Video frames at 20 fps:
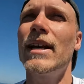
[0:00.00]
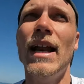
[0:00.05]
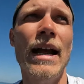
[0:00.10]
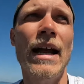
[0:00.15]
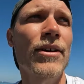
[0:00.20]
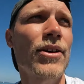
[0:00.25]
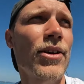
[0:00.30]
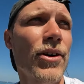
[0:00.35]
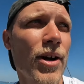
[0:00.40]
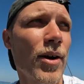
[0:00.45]
and
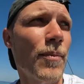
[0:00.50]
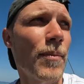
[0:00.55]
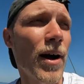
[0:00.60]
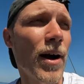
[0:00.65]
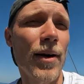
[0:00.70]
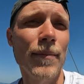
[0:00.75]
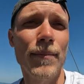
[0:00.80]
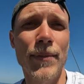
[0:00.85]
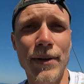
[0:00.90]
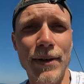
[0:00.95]
anchor
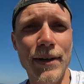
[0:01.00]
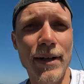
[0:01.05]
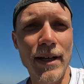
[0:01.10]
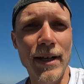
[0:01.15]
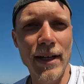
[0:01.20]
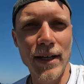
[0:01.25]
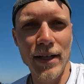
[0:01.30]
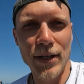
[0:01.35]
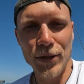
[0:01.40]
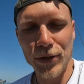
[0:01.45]
compartment.
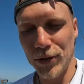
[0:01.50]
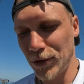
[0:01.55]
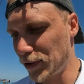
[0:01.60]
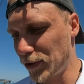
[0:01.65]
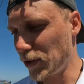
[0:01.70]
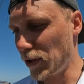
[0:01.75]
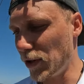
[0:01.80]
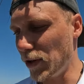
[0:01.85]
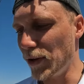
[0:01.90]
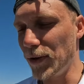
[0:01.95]

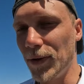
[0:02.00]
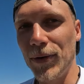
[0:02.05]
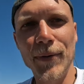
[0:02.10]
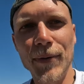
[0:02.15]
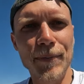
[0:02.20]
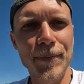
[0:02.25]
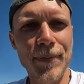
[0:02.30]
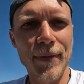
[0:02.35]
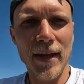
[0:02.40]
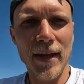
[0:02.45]
So